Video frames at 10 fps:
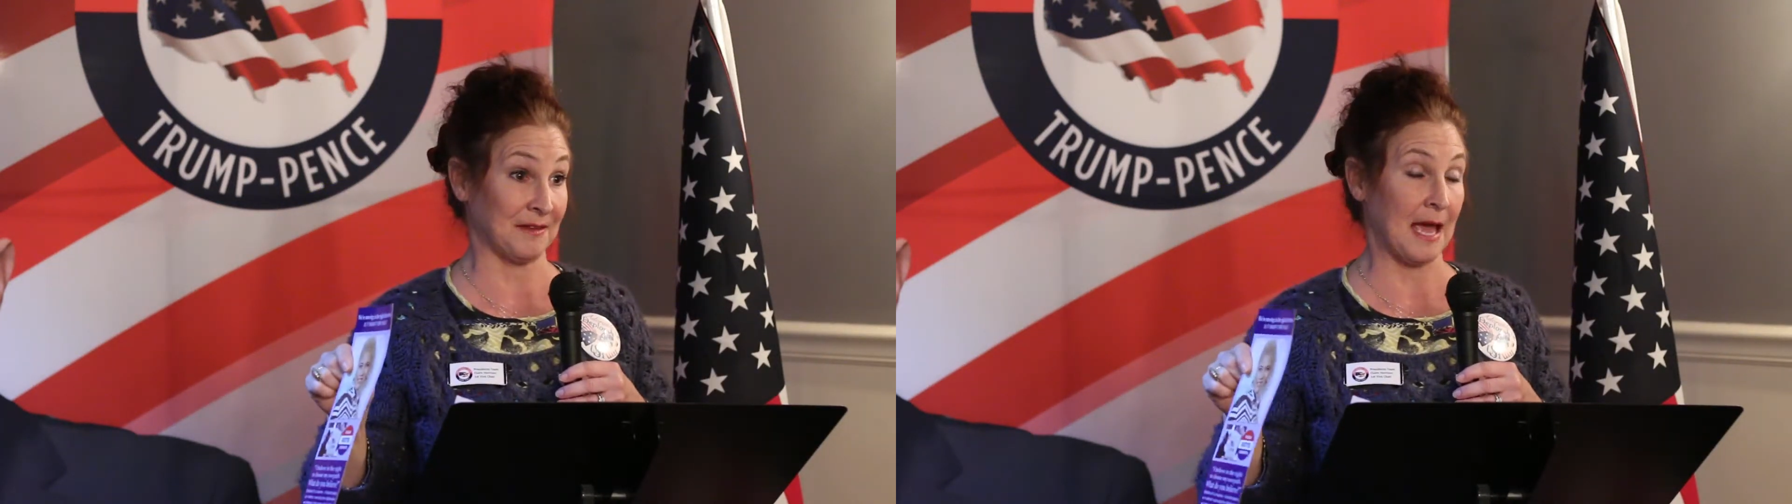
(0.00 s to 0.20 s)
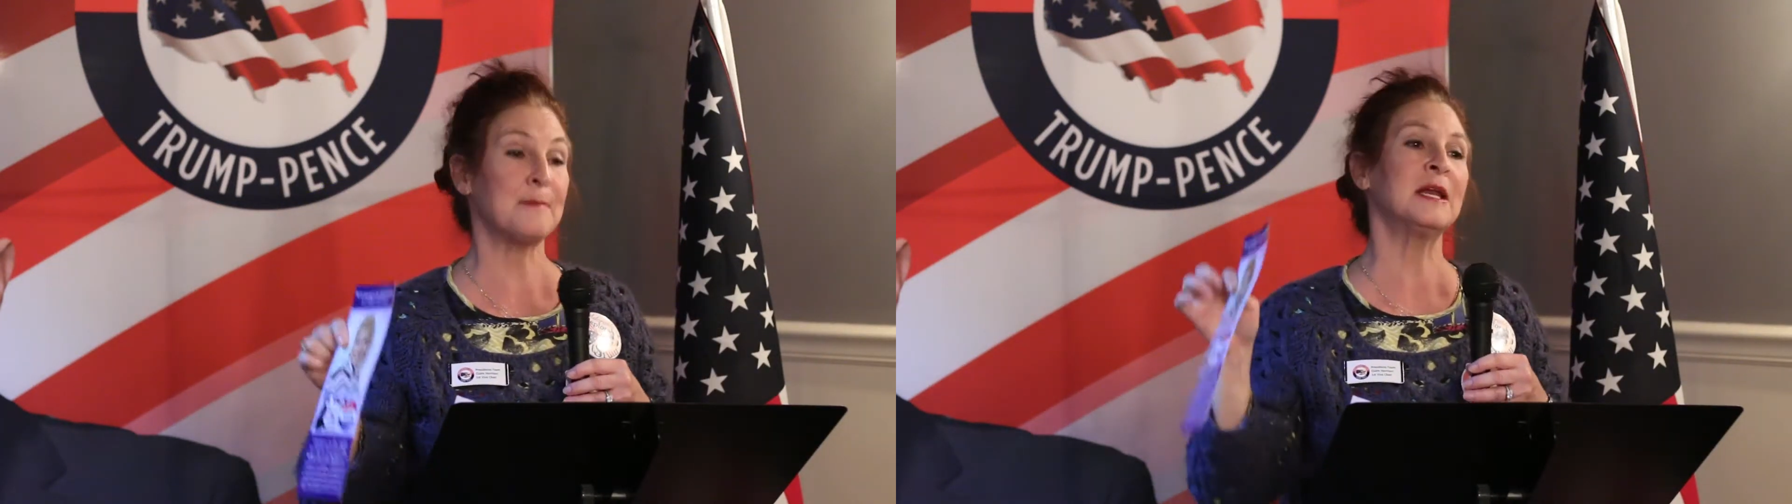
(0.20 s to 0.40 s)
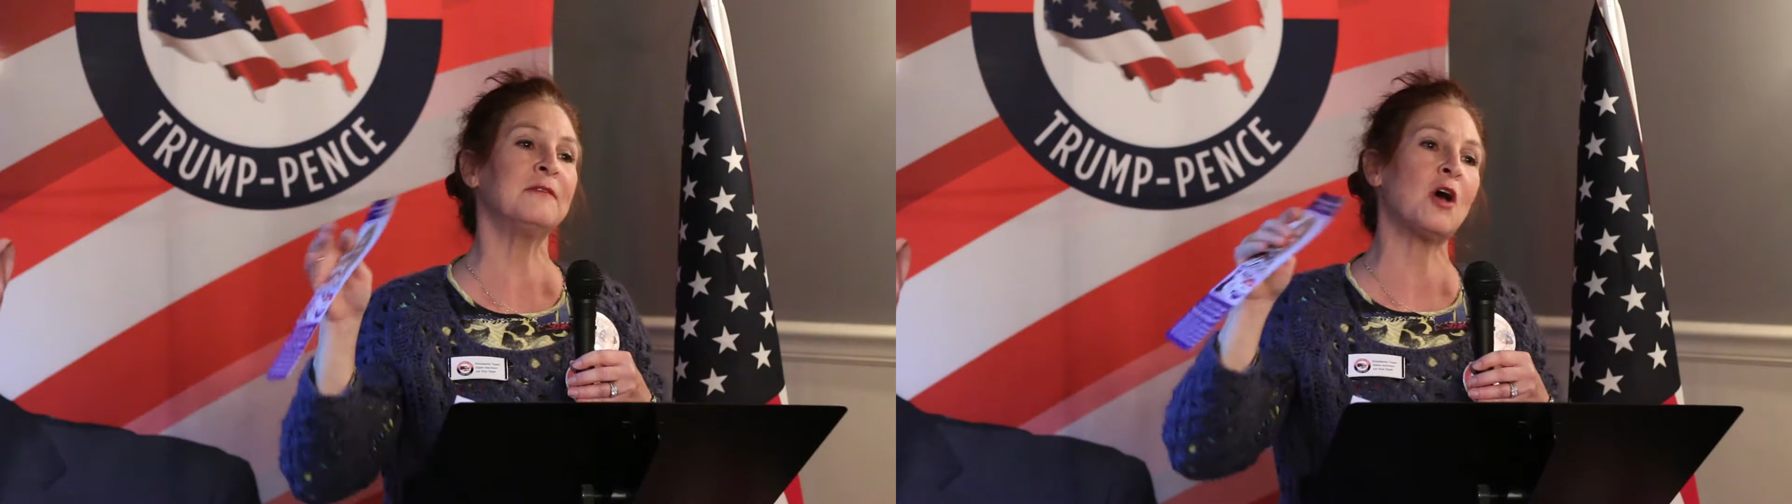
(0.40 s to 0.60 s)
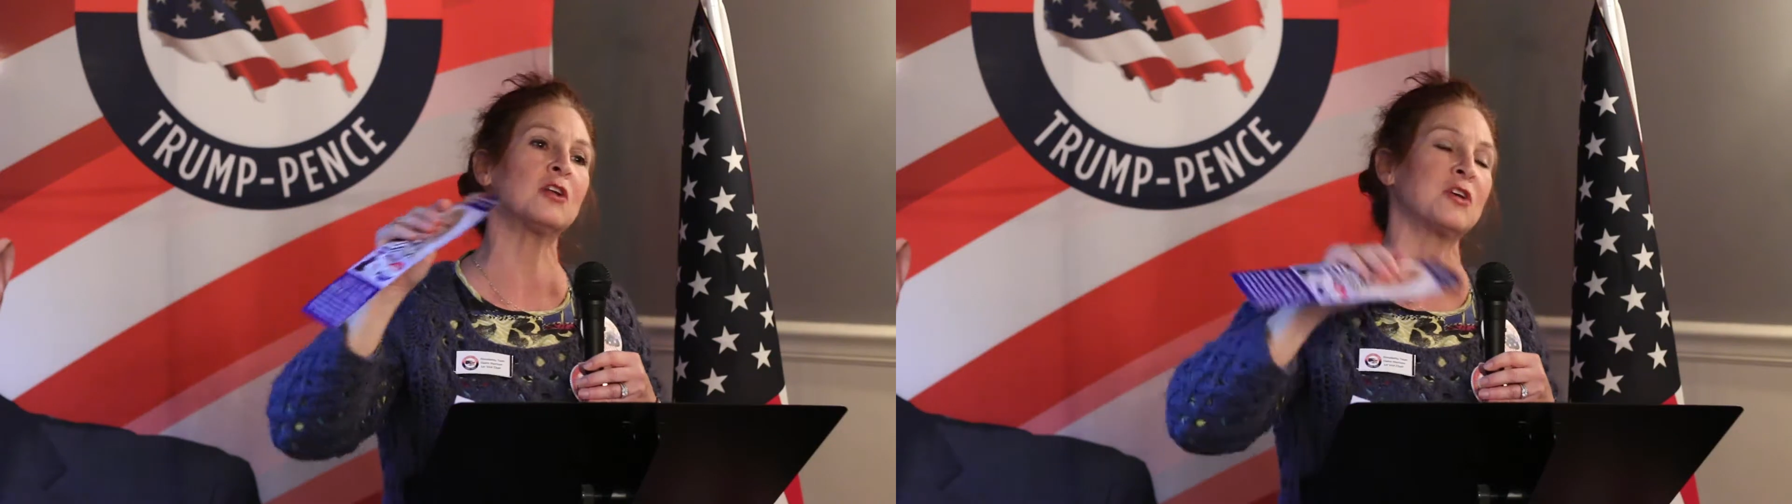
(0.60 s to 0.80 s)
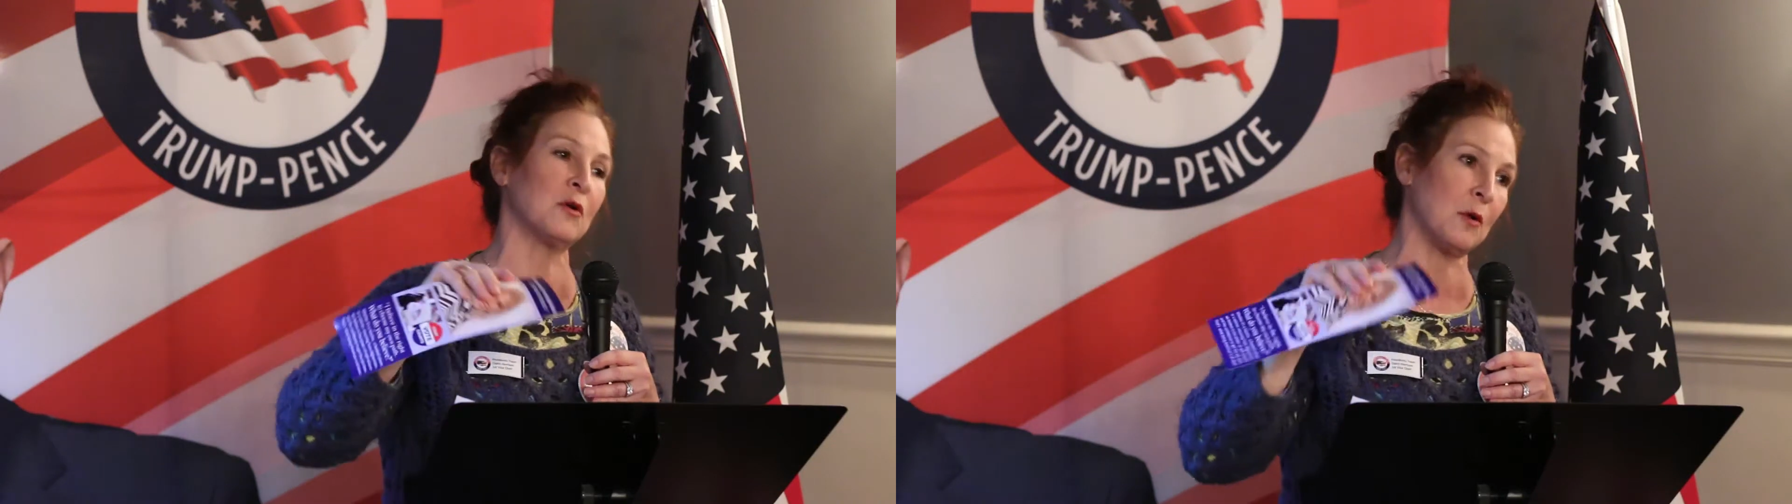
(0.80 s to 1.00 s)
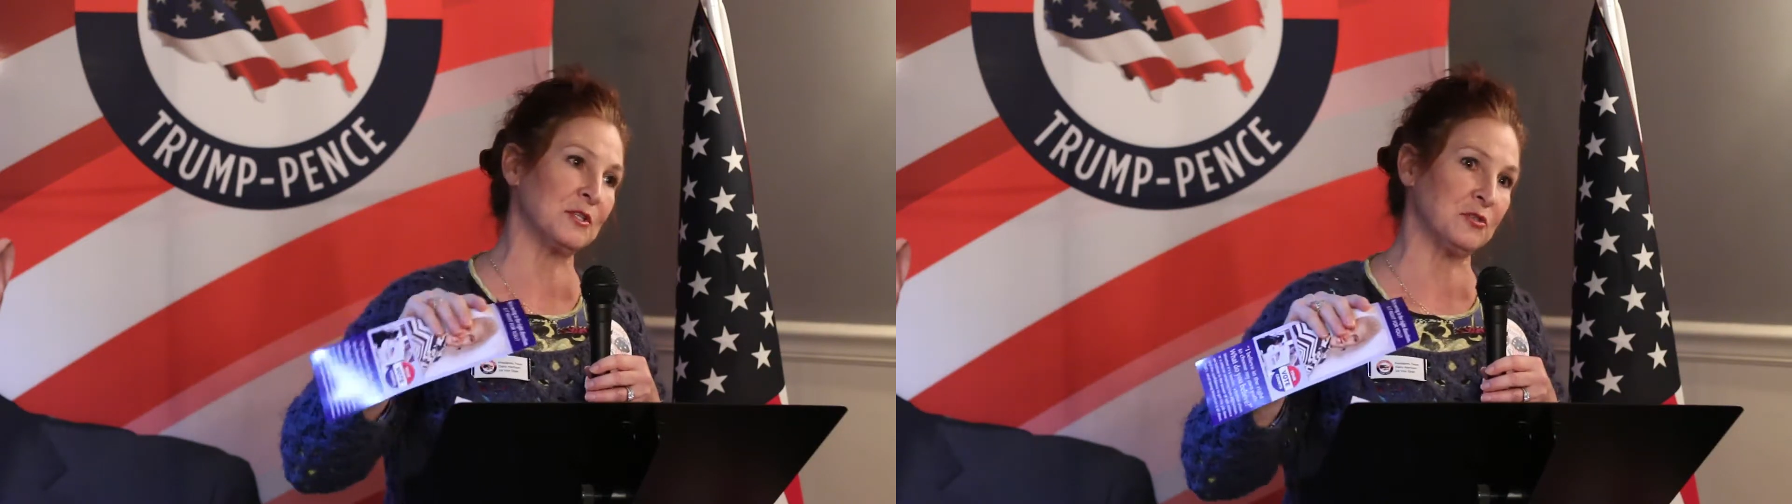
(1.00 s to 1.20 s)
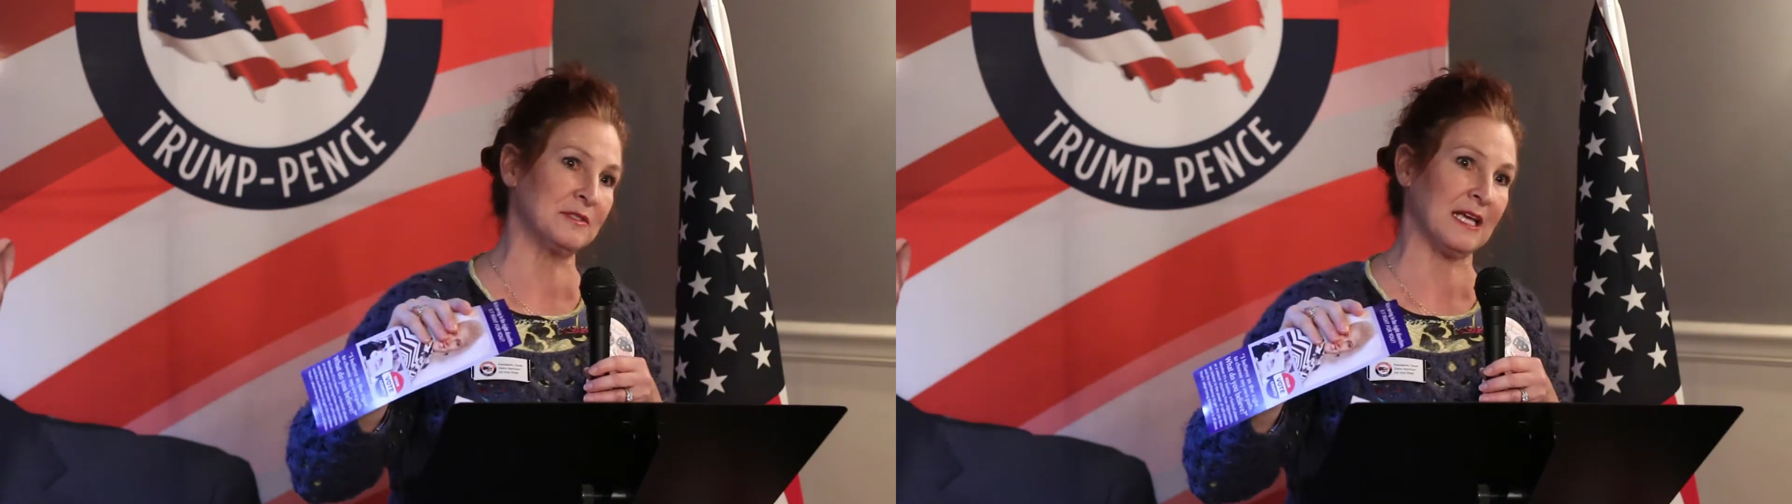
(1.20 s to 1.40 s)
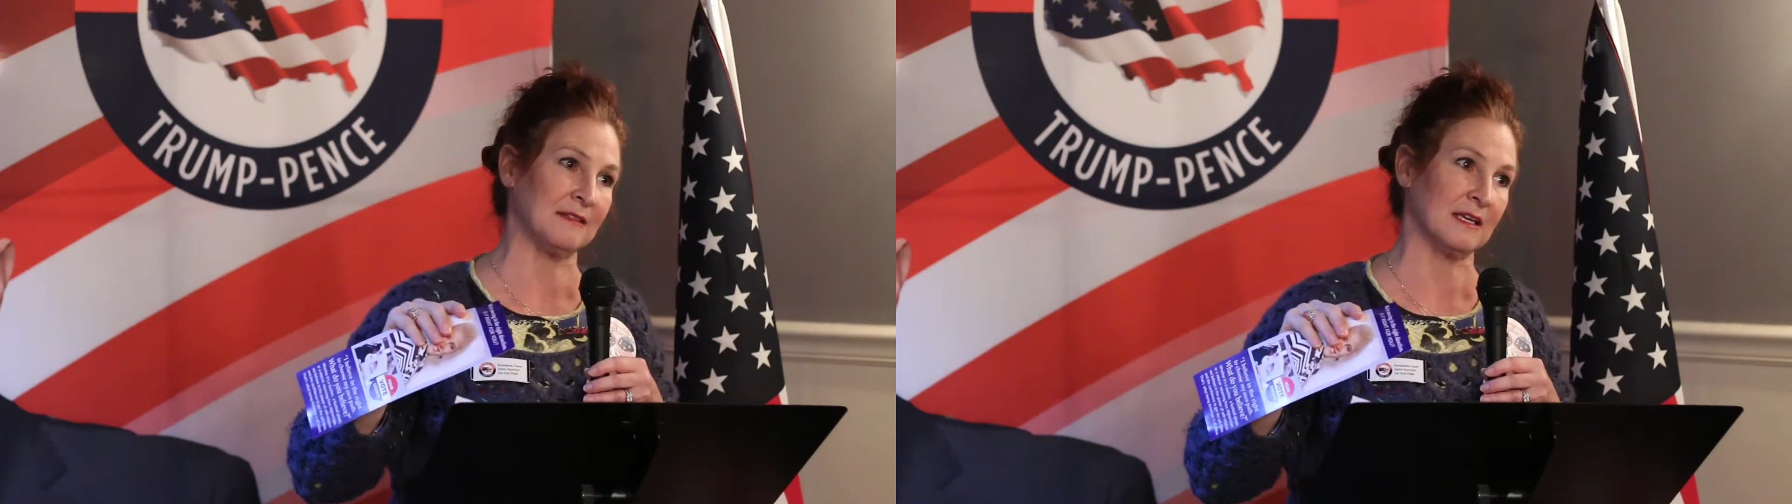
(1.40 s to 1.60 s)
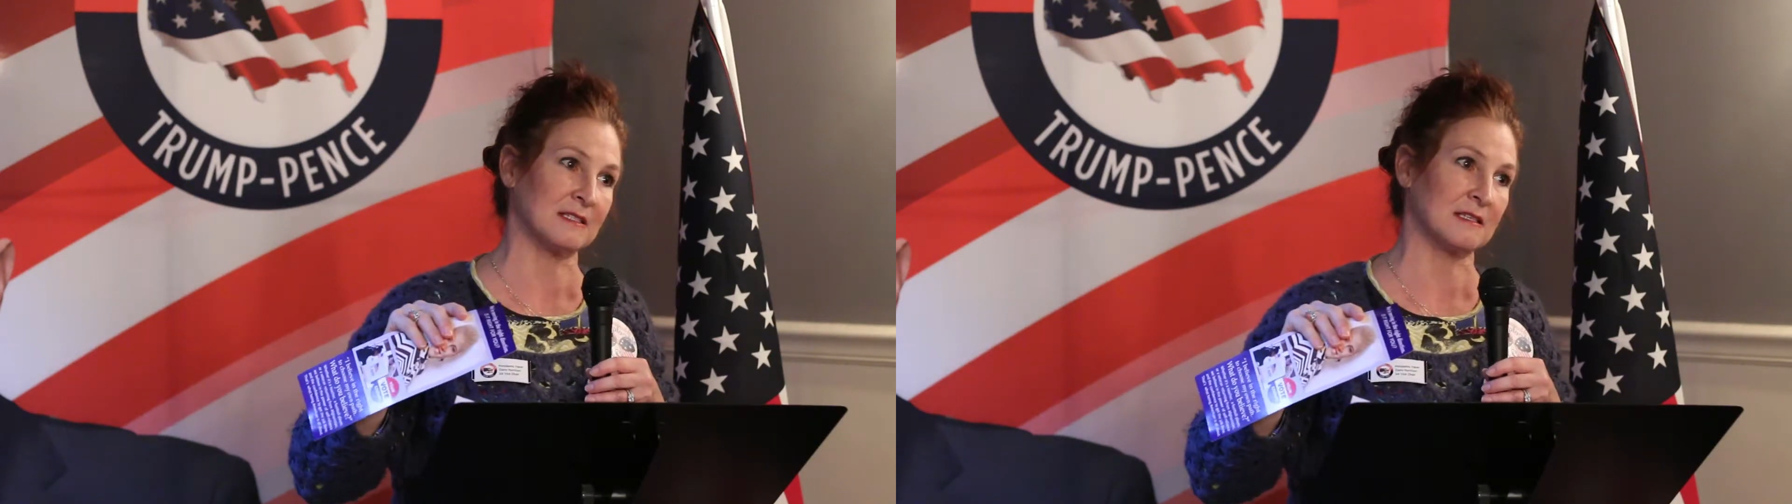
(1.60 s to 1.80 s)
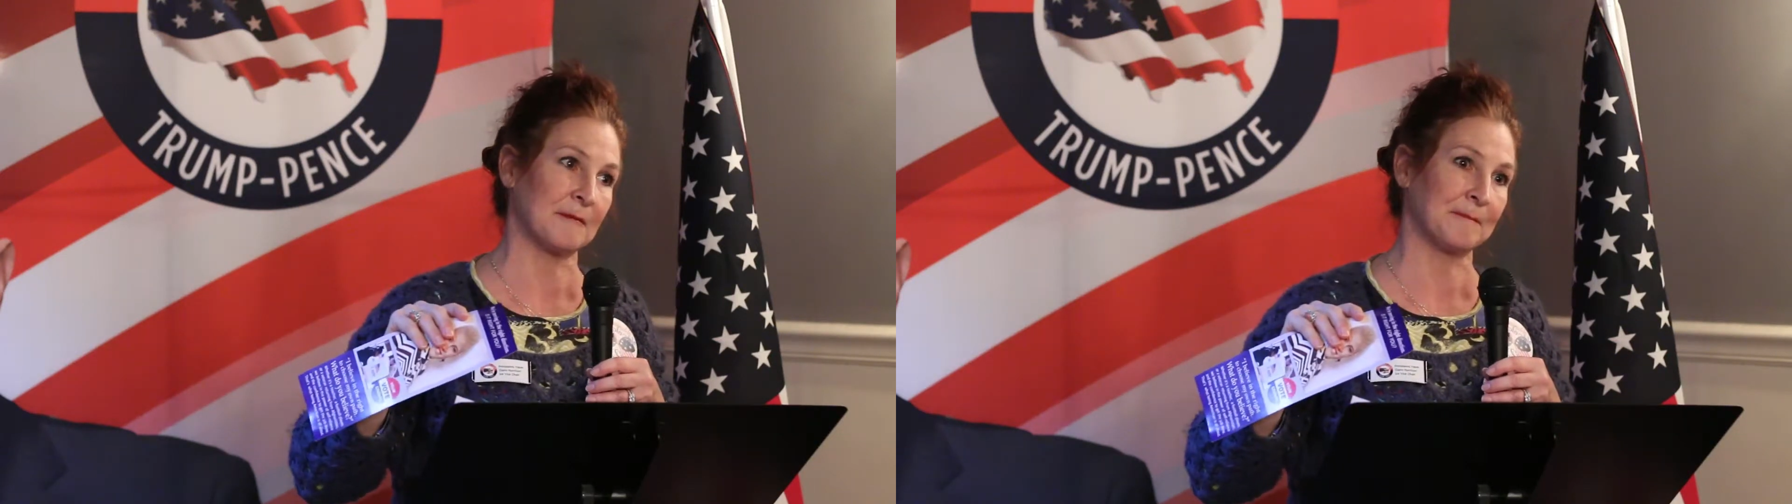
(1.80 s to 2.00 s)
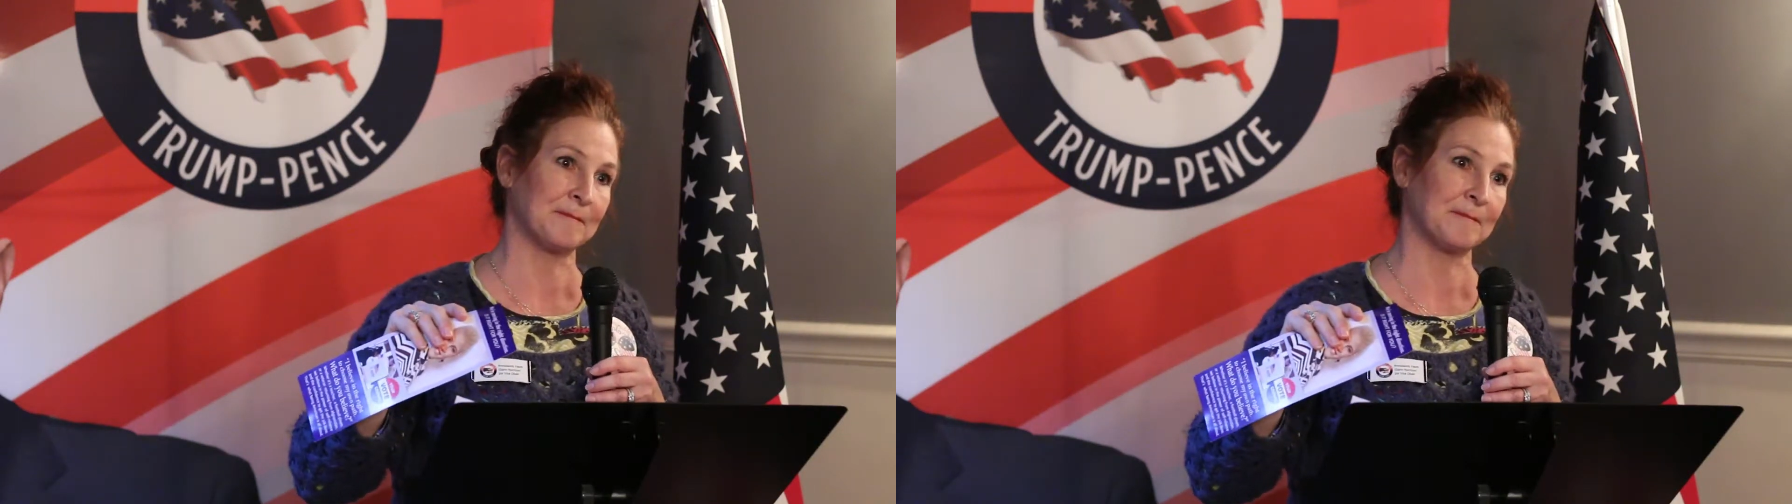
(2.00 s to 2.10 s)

How many of y'all don't know what Juneteenth is?